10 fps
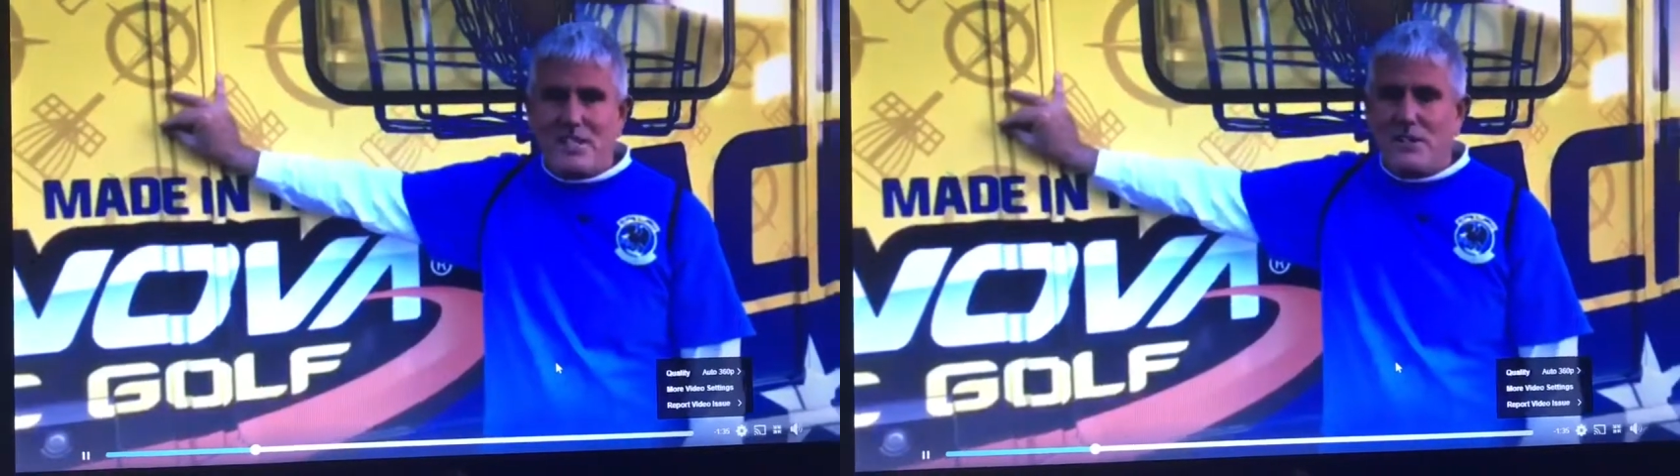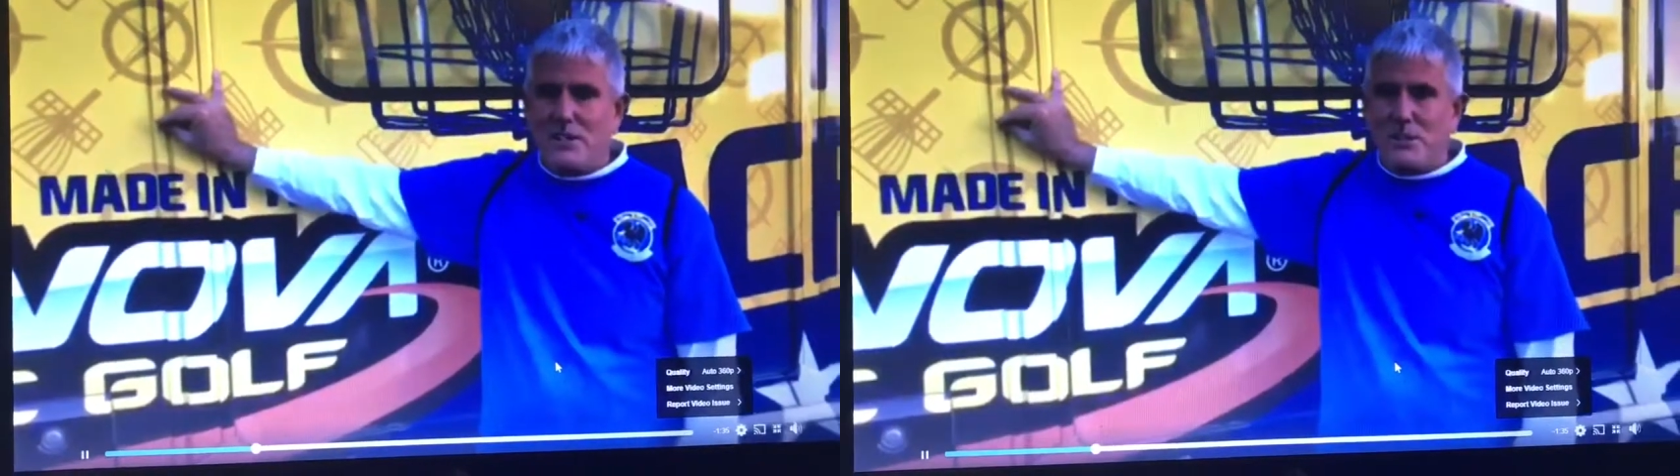
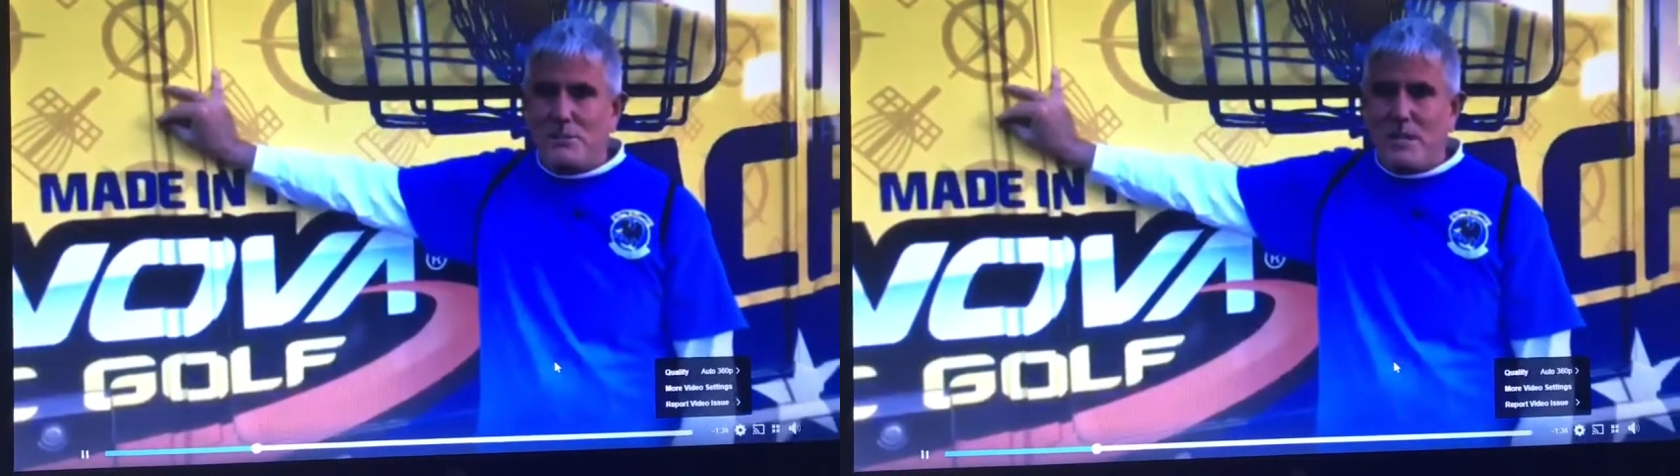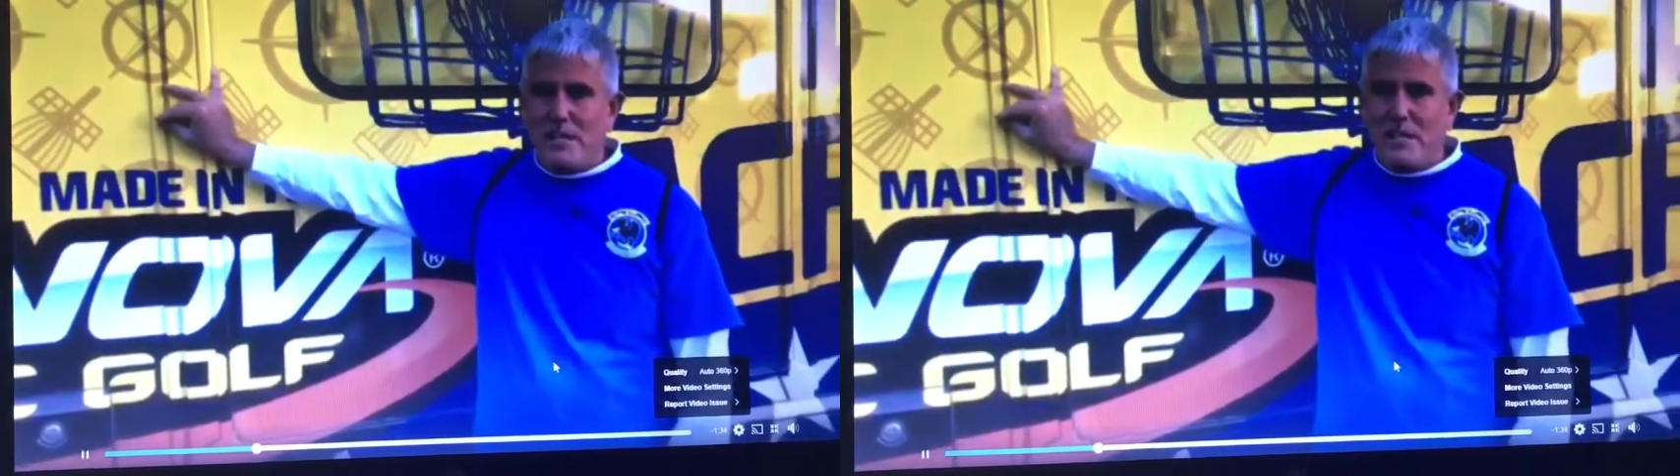So it
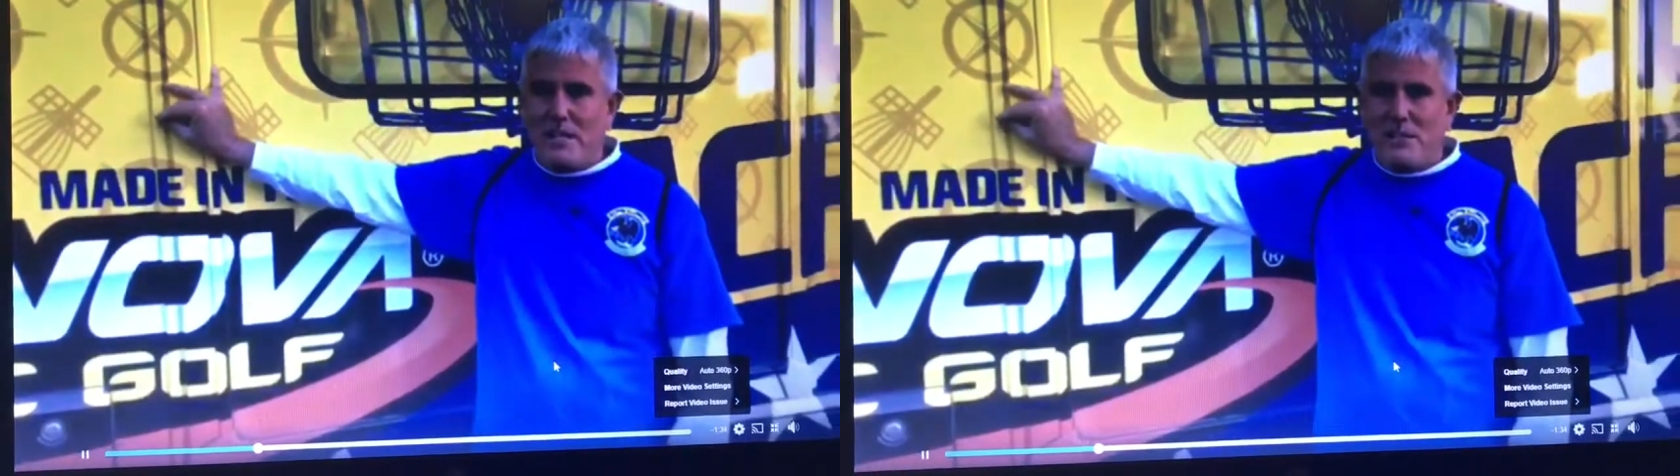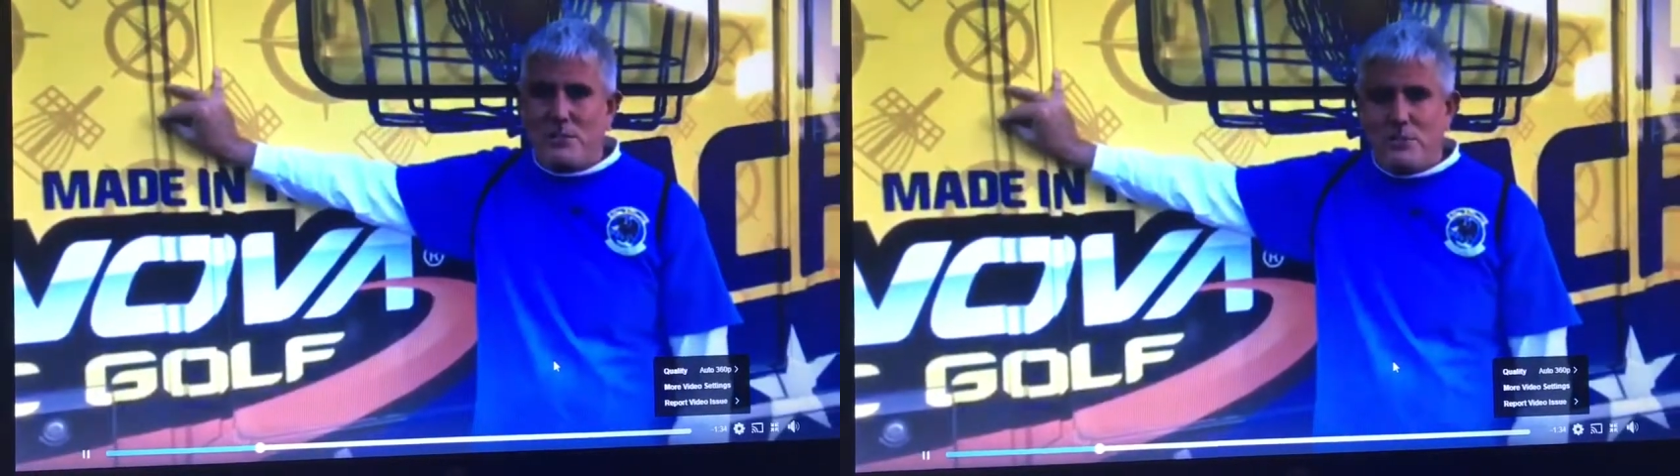took me
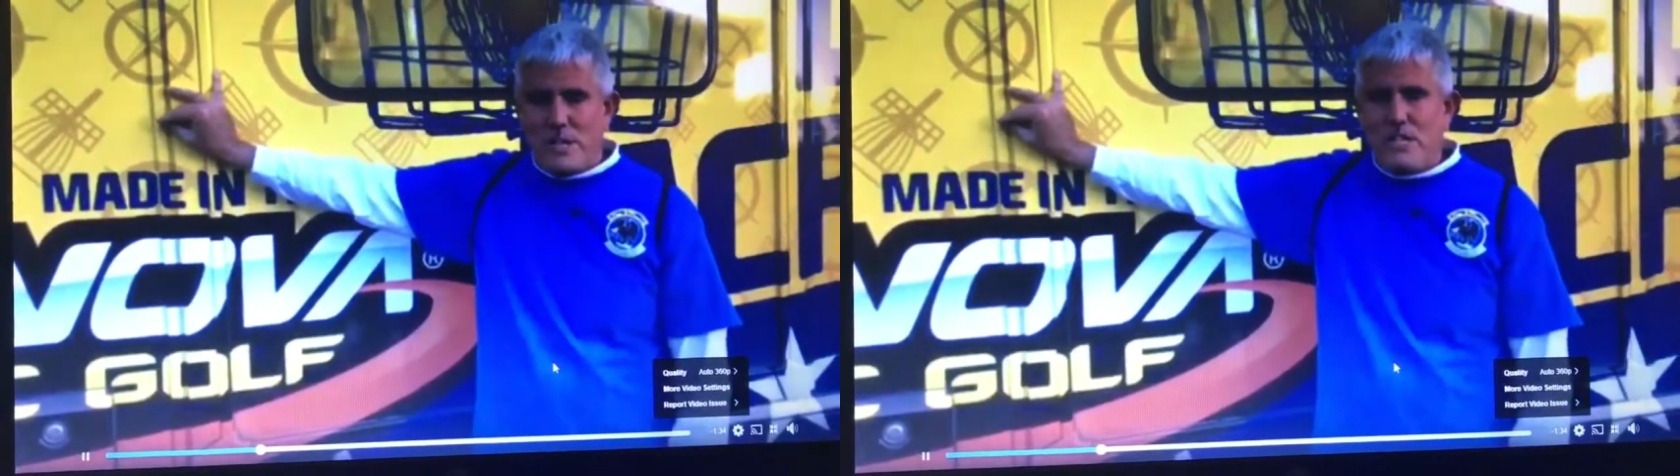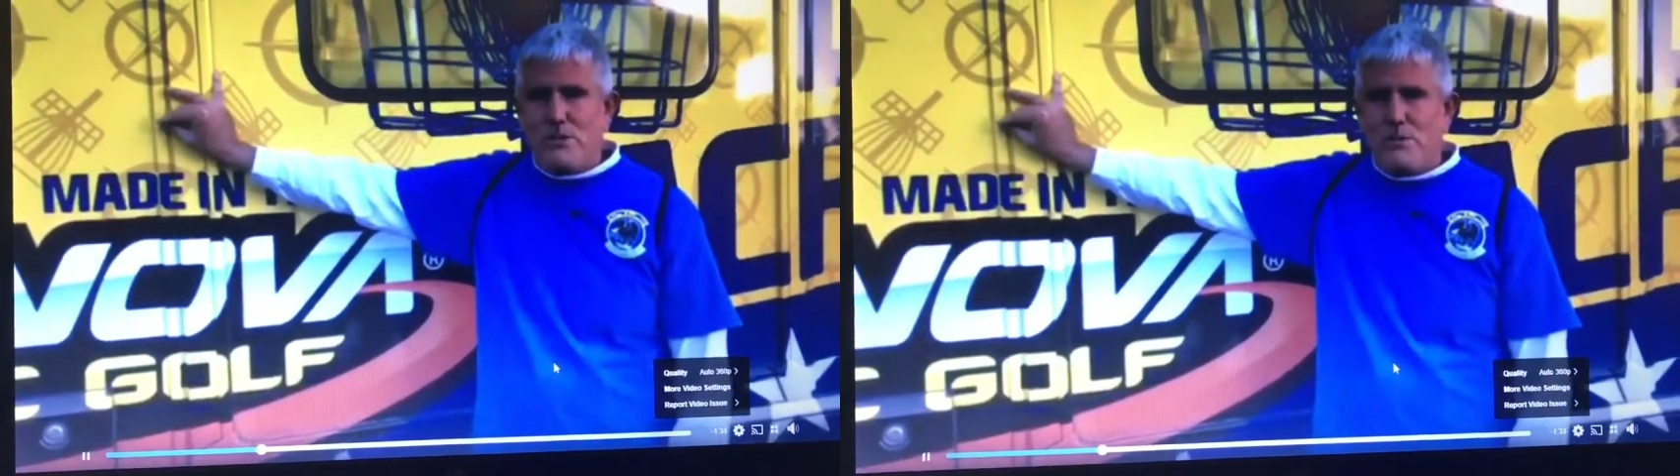
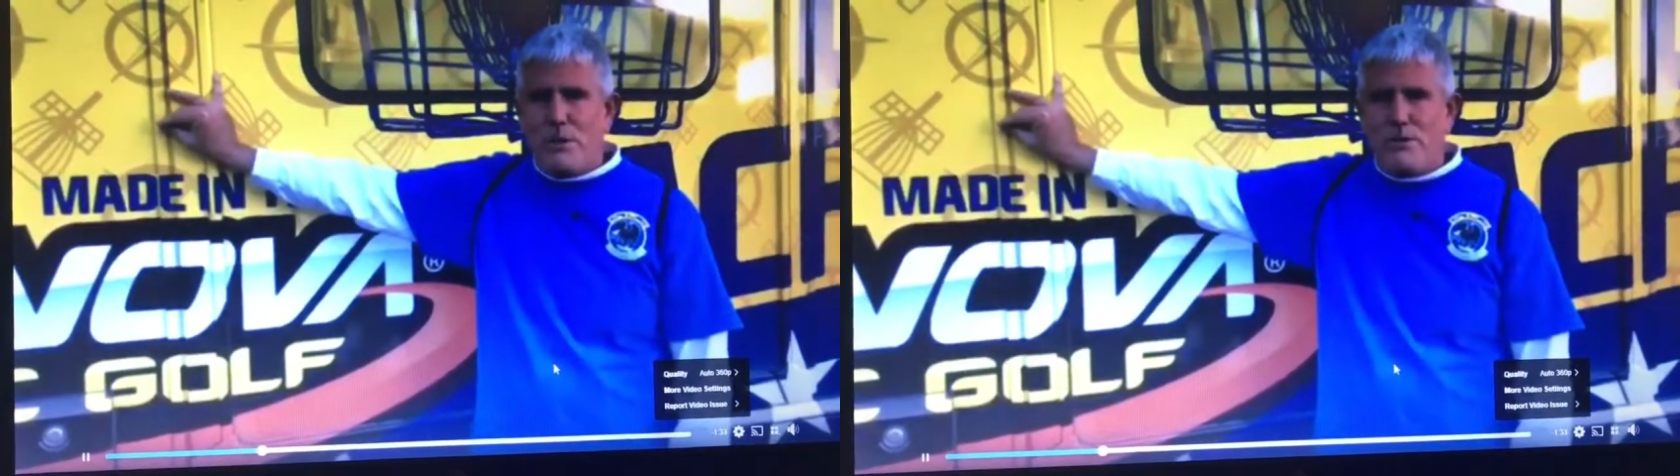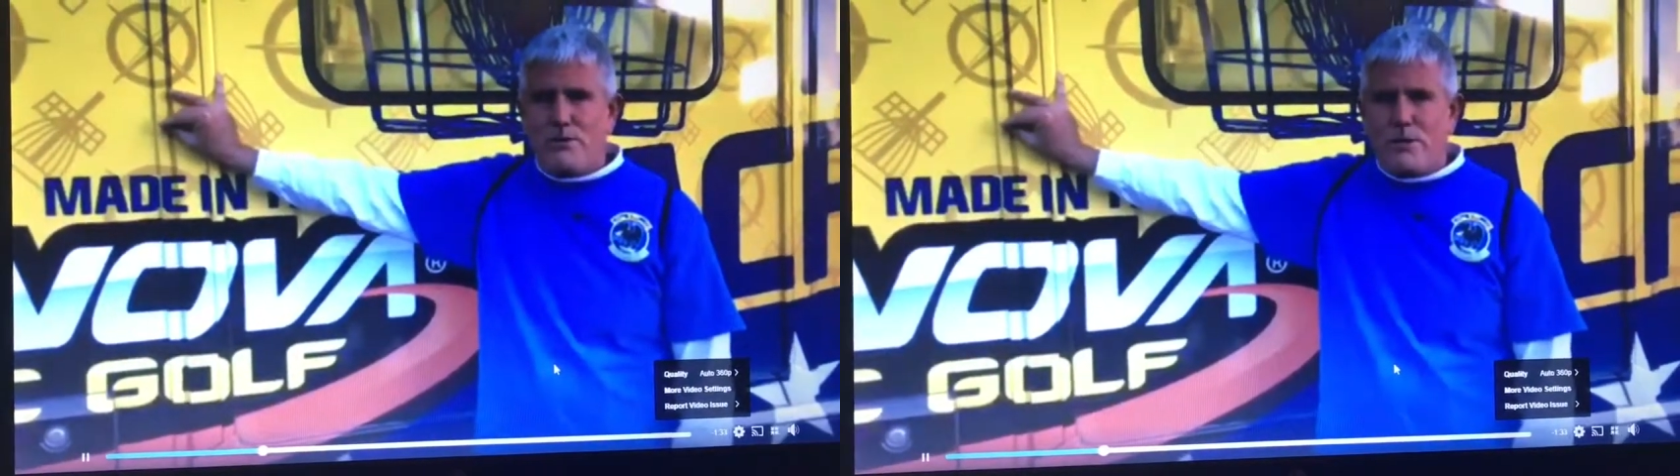22
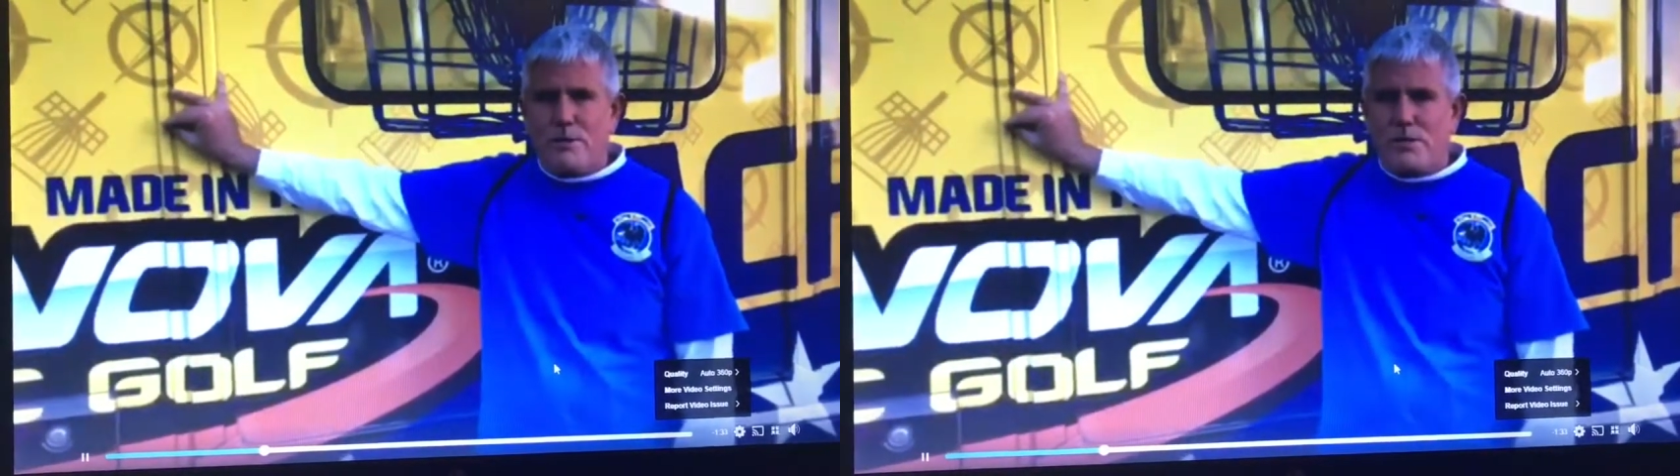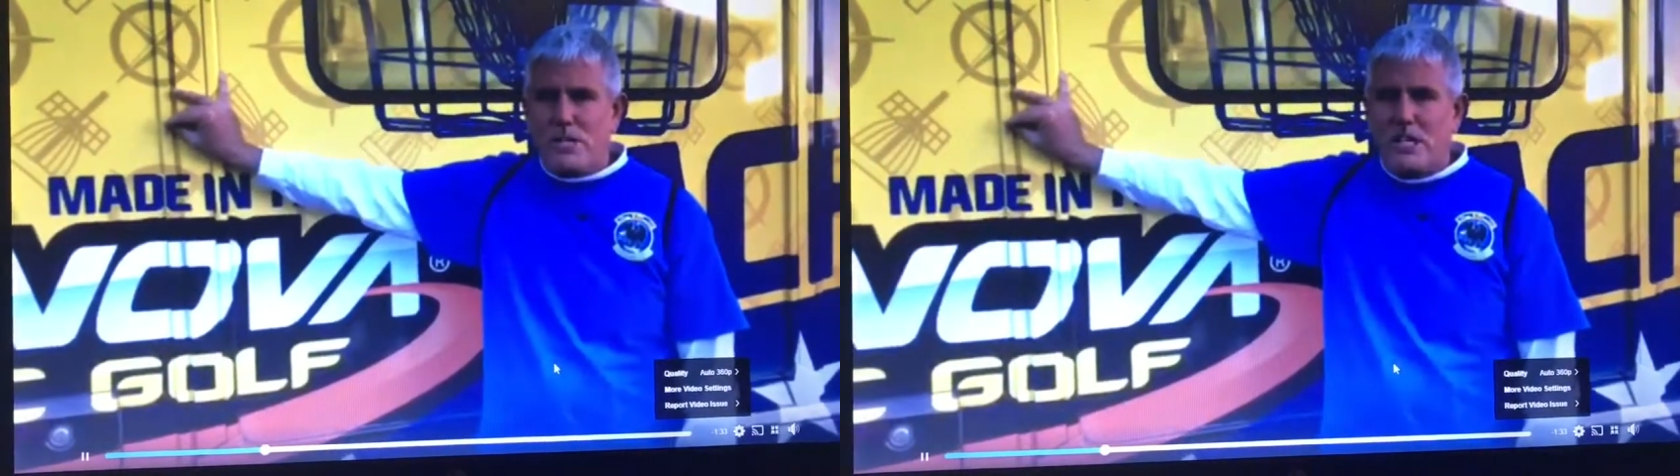road
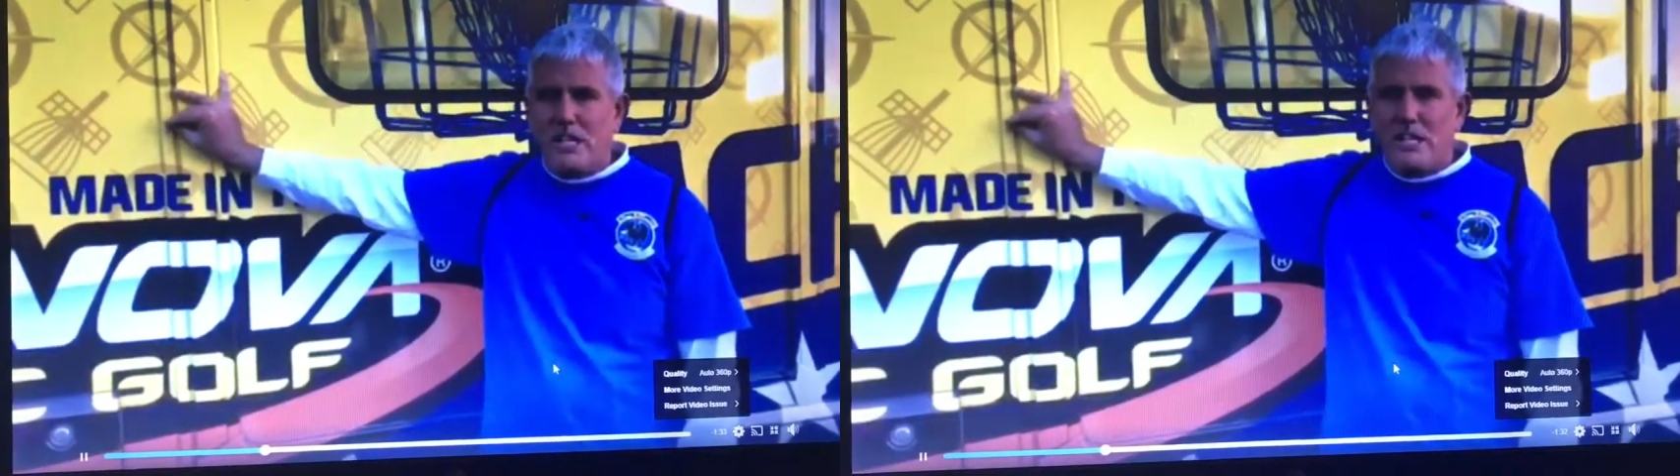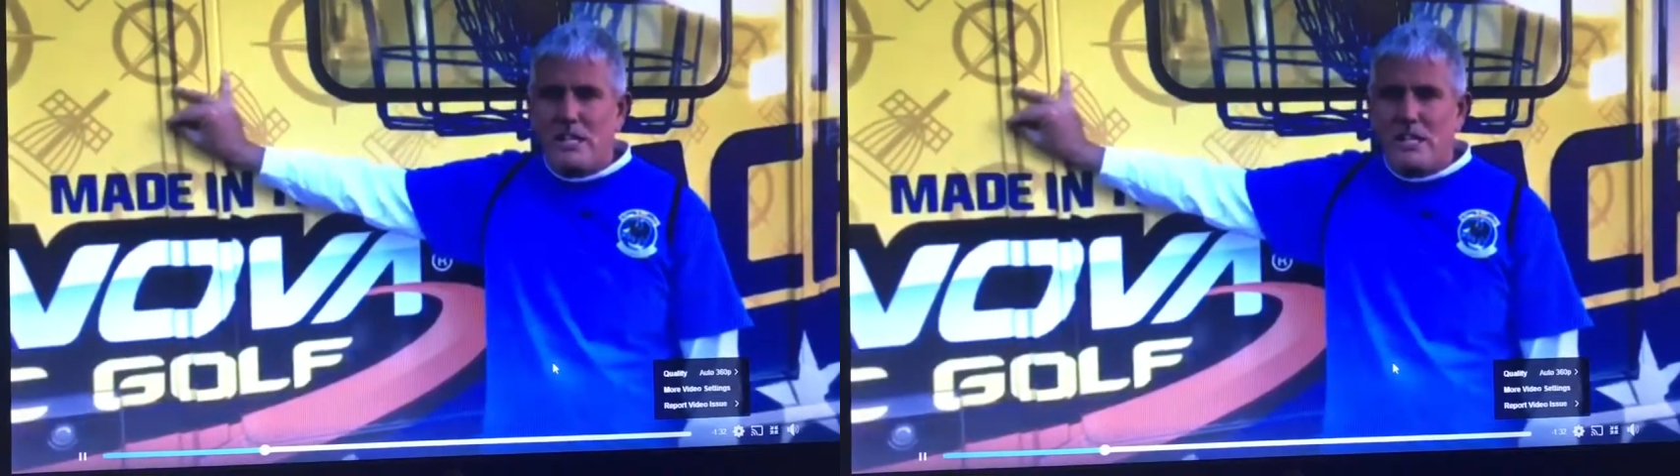trips,